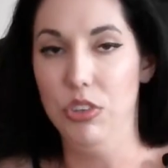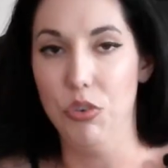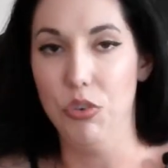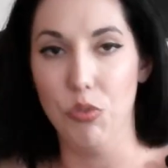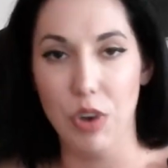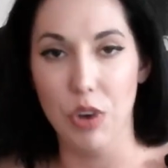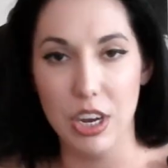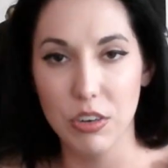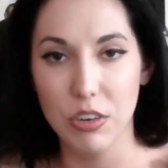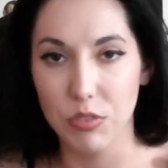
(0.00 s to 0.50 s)

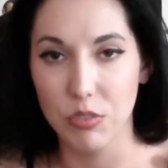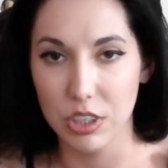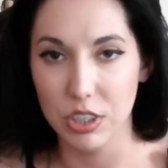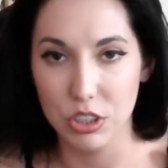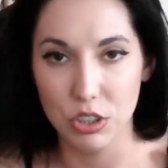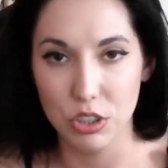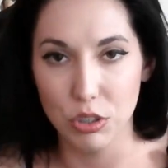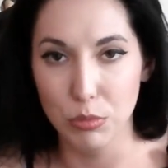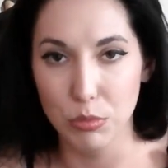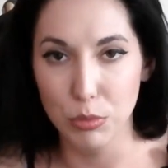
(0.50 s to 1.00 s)
Great
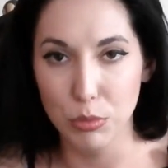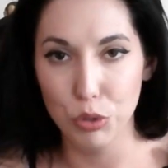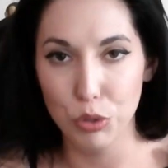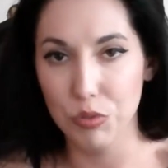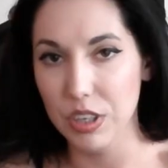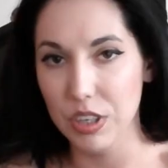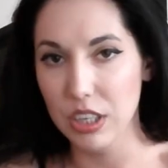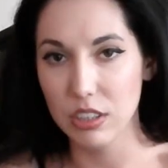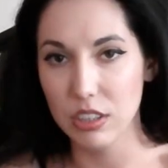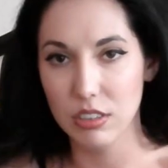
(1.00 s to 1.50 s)
original
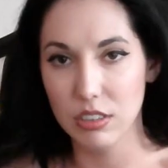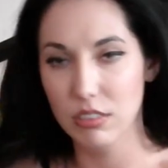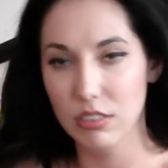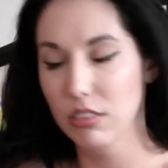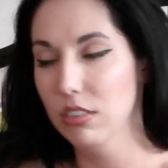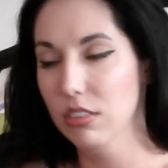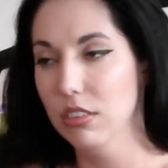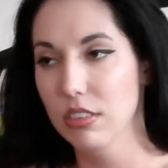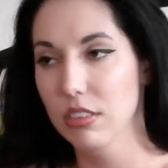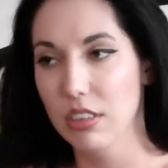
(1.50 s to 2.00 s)
movie.
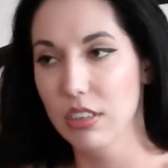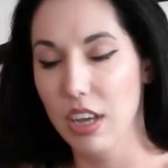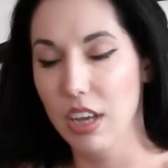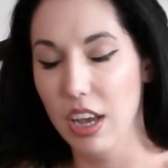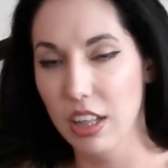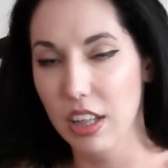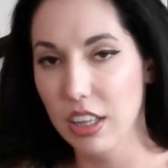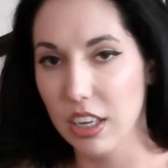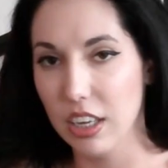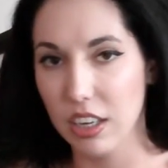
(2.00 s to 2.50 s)

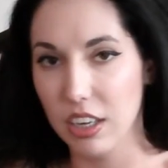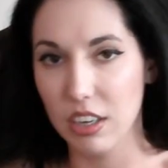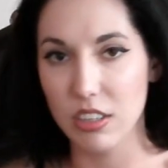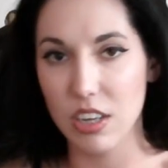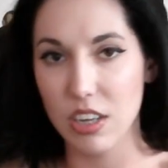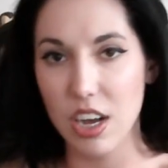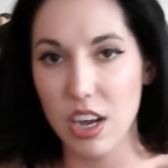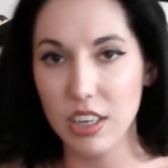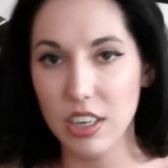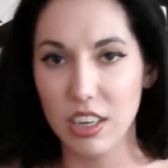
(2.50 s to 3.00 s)
I like it a
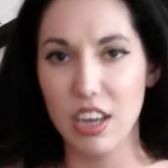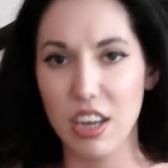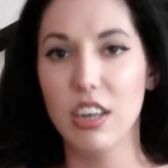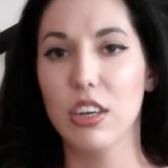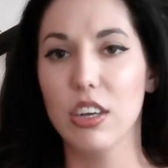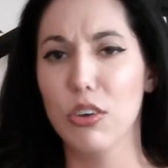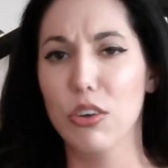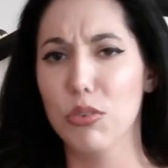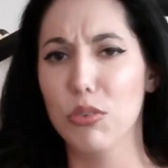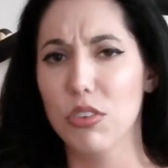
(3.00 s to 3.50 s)
lot. Kind
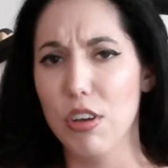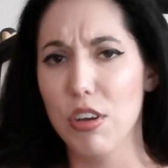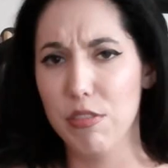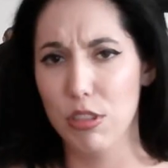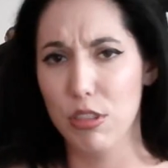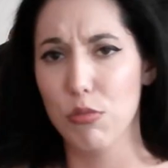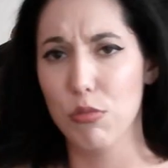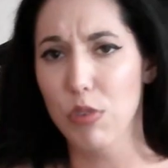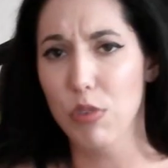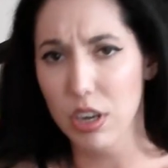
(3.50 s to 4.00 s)
of goes
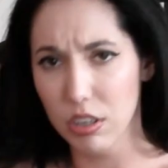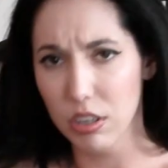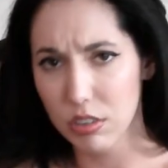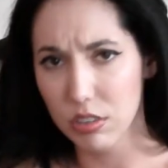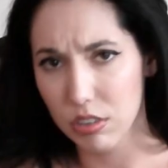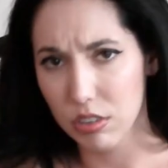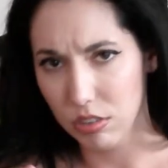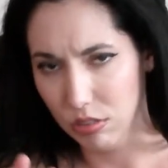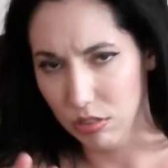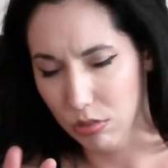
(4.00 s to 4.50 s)
off the
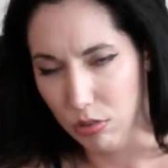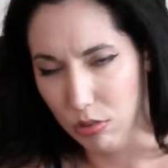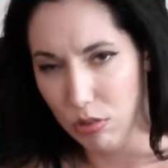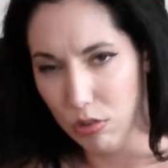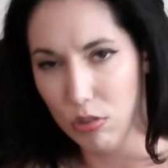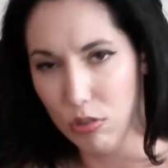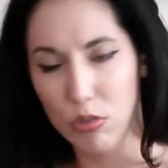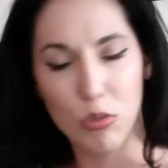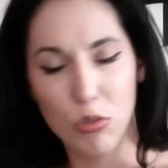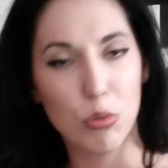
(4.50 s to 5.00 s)
rails
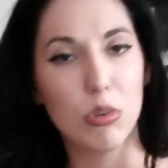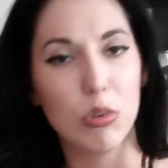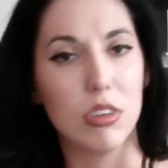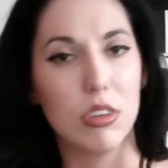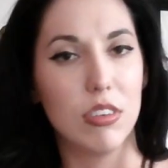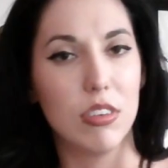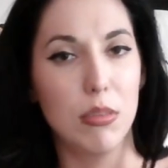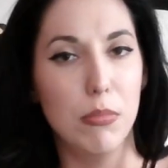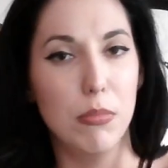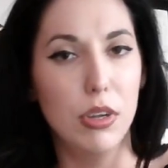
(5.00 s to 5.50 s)

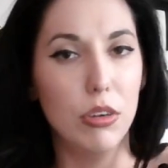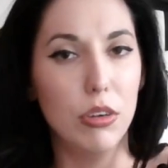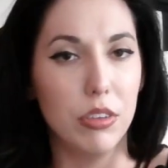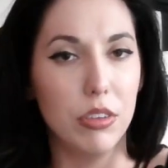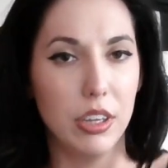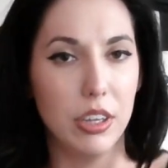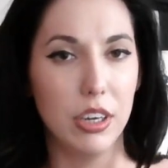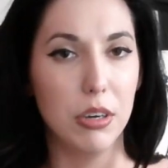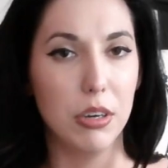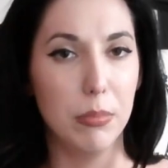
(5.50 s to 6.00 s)
towards the middle
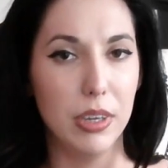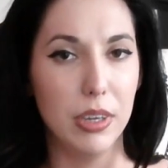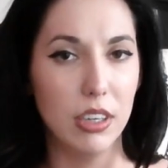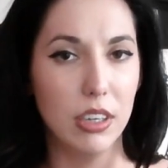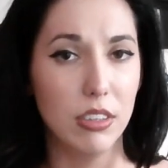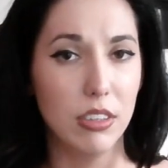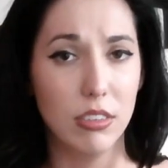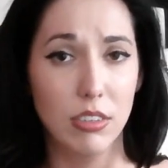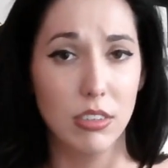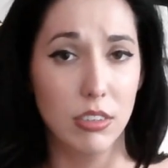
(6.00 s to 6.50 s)
there a
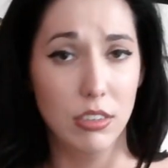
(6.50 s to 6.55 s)
bit.